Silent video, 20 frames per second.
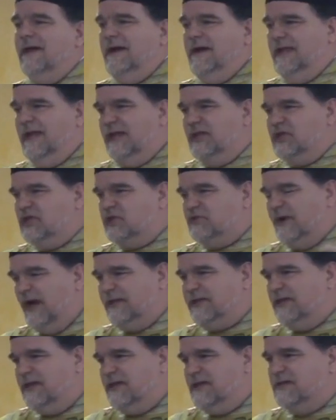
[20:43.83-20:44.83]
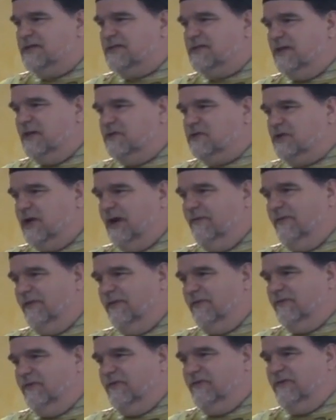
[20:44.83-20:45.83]
And he instructed his
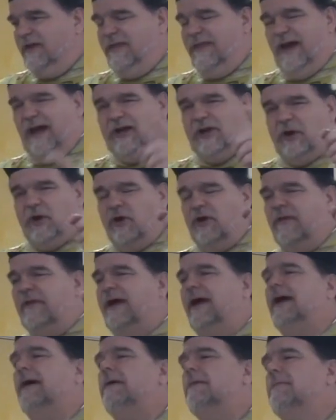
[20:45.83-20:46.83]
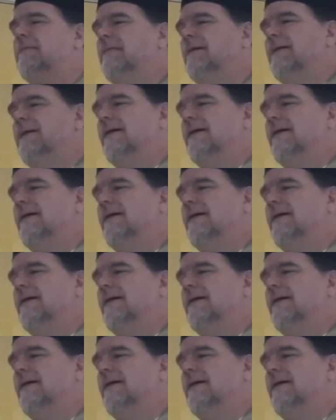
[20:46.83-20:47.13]
servants, do you see that girl there?